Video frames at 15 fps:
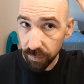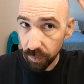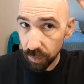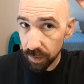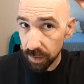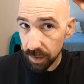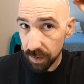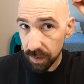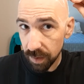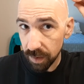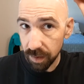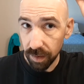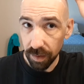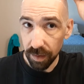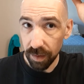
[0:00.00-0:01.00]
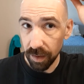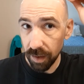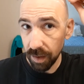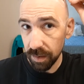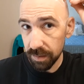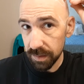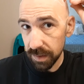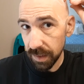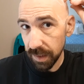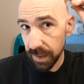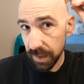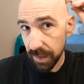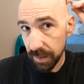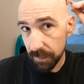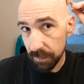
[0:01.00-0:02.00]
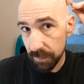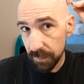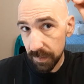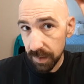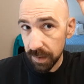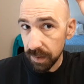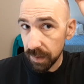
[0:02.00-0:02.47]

for a long time,